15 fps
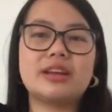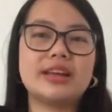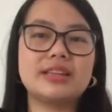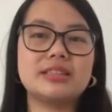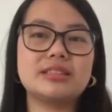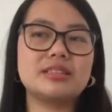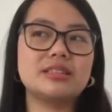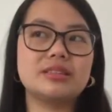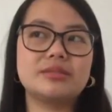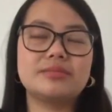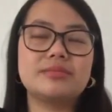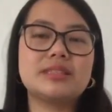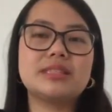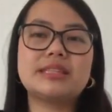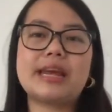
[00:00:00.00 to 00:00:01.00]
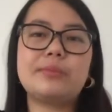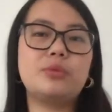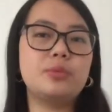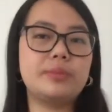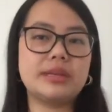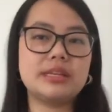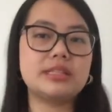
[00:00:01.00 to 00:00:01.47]
a nice
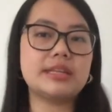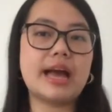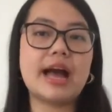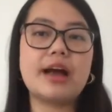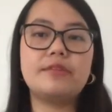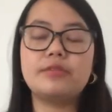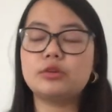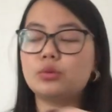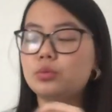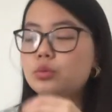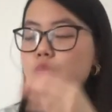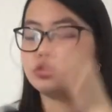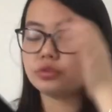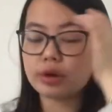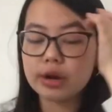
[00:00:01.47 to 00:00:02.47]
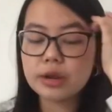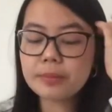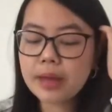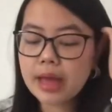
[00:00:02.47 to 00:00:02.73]
staple piece to have in your wardrobe.